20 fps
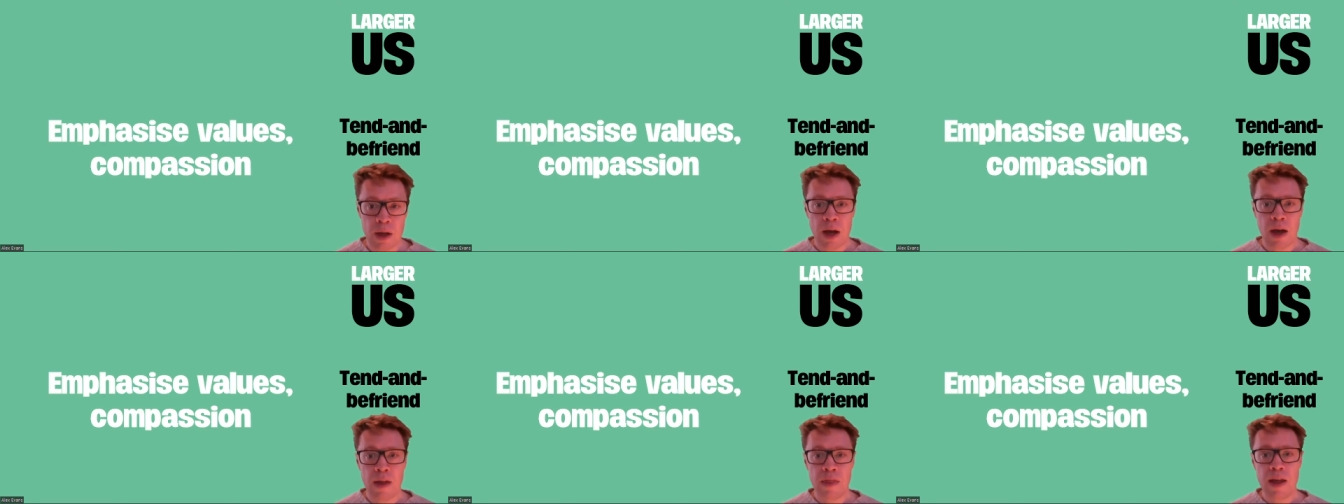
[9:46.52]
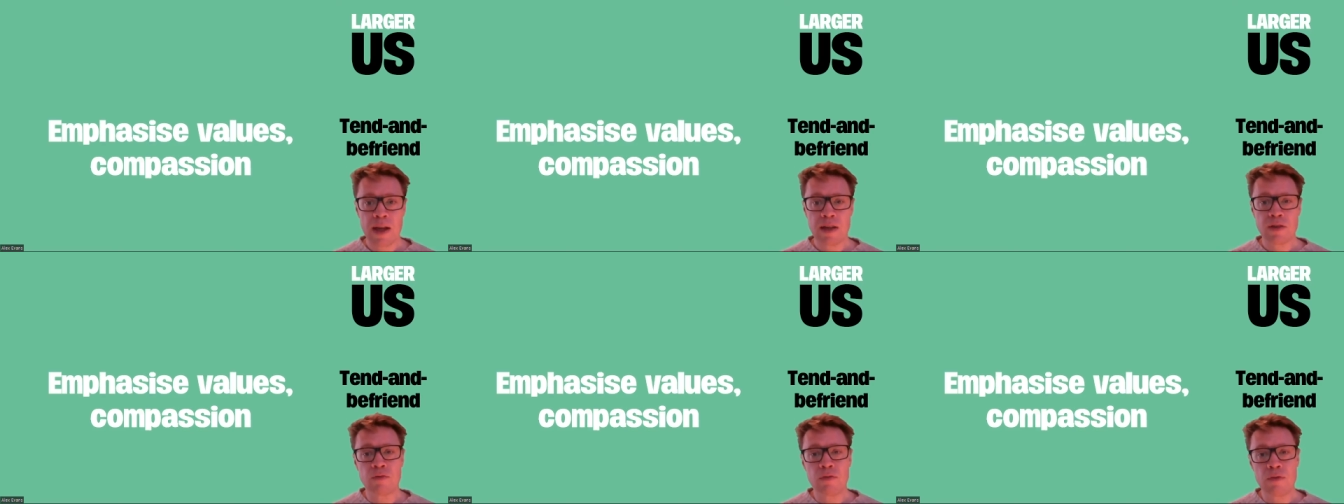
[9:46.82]
And
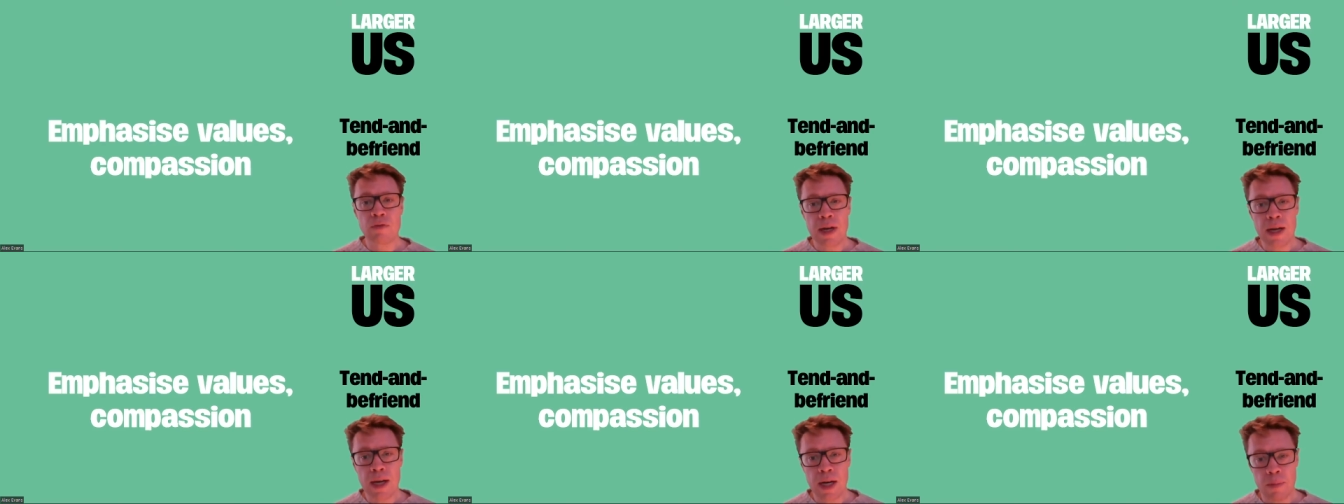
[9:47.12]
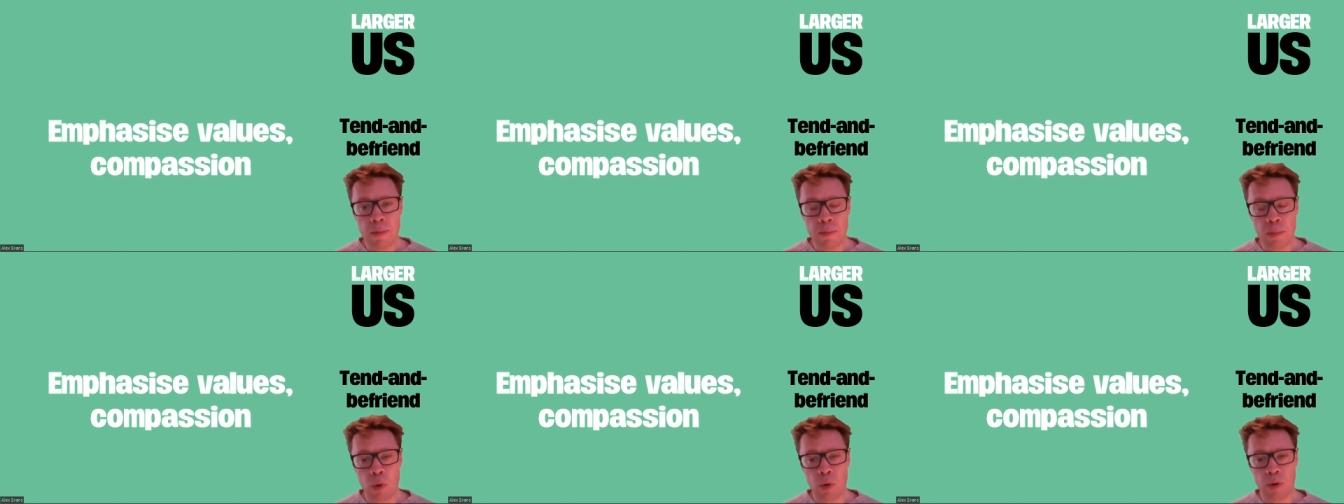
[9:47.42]
that's really
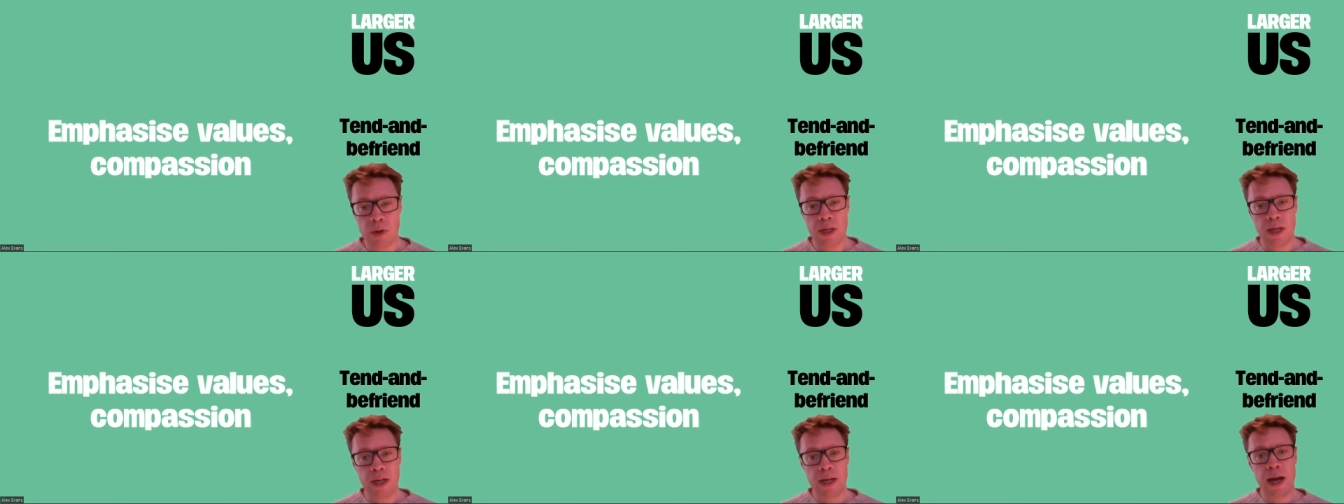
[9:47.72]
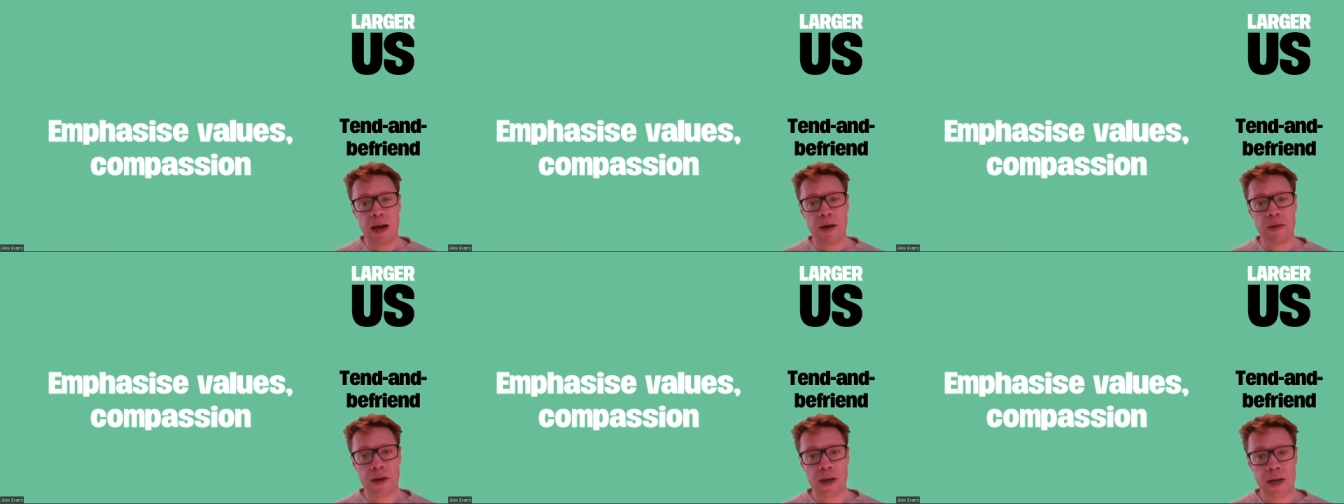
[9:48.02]
important in how the